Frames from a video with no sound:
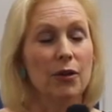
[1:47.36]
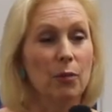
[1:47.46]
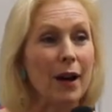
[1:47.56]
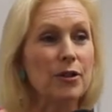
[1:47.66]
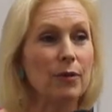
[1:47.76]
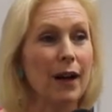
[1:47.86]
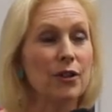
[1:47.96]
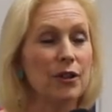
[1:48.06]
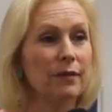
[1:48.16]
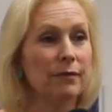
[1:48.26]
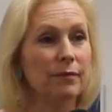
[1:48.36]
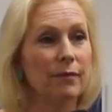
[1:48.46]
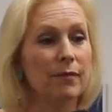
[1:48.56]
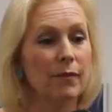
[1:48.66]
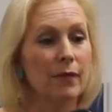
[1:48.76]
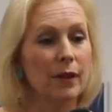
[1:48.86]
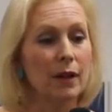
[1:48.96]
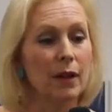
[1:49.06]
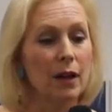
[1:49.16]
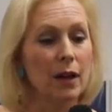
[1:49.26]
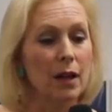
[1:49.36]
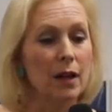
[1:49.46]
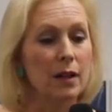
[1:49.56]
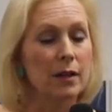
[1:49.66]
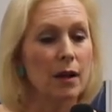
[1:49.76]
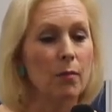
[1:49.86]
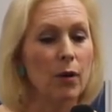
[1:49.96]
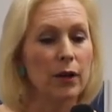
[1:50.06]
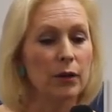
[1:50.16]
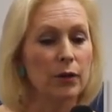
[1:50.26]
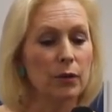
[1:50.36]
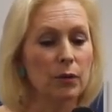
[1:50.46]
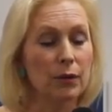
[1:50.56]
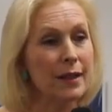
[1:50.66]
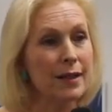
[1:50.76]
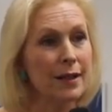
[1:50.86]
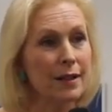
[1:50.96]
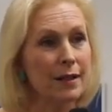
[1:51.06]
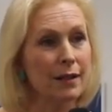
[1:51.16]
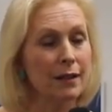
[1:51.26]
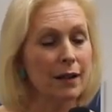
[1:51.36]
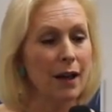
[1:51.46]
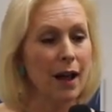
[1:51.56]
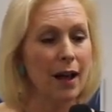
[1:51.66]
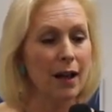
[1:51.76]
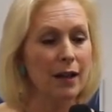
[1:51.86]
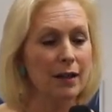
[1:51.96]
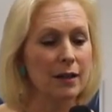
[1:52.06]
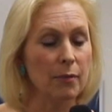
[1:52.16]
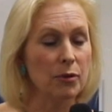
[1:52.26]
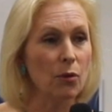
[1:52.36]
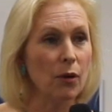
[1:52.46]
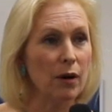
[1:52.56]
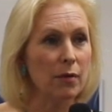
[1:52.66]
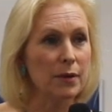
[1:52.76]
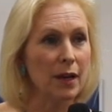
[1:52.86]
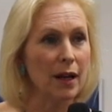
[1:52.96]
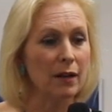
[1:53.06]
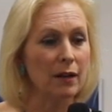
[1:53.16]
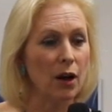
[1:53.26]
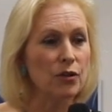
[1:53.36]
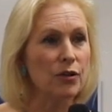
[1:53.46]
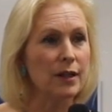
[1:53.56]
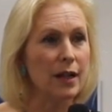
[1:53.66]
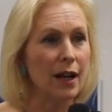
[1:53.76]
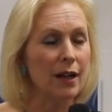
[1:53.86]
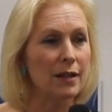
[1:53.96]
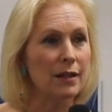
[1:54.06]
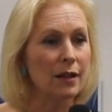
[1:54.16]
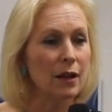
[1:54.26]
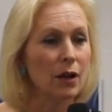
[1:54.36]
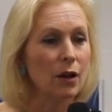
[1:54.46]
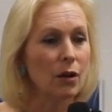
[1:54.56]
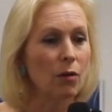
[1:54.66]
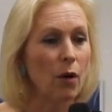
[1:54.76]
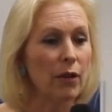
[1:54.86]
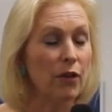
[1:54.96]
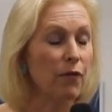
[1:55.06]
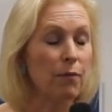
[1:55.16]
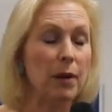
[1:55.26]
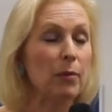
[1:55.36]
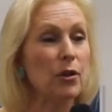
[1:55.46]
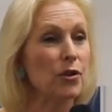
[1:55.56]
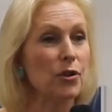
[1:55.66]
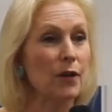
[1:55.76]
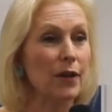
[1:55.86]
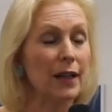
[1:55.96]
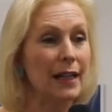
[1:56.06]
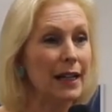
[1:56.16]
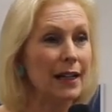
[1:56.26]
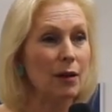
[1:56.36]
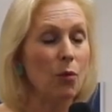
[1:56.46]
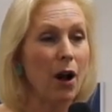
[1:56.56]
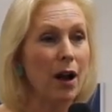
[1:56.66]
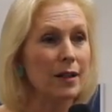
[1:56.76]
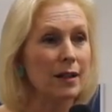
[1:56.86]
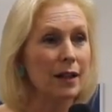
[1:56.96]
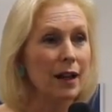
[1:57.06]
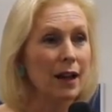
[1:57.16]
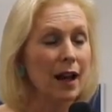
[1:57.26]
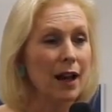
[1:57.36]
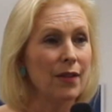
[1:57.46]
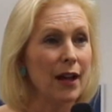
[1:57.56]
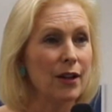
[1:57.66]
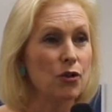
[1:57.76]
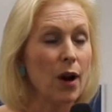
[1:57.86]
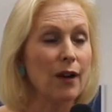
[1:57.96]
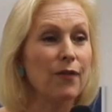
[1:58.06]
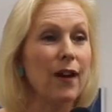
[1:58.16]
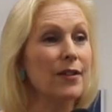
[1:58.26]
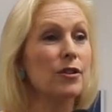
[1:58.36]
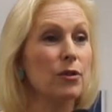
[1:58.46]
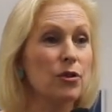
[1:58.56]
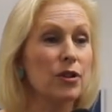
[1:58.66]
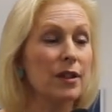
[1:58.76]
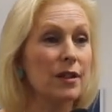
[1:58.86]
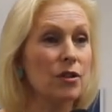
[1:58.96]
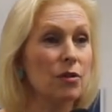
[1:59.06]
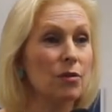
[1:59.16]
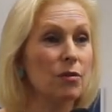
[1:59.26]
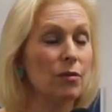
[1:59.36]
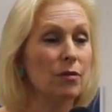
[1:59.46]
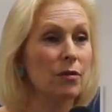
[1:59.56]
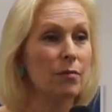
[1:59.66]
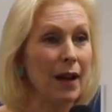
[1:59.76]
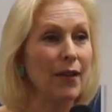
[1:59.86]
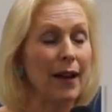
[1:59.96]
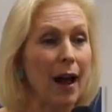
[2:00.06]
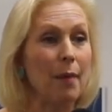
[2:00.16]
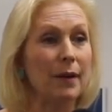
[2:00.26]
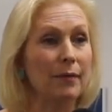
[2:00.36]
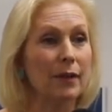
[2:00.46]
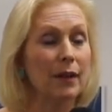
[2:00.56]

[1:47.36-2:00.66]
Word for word: the right direction. Someone who listens and absorbs and understands what the people you're serving need and want, and then try to find the solutions to make that happen.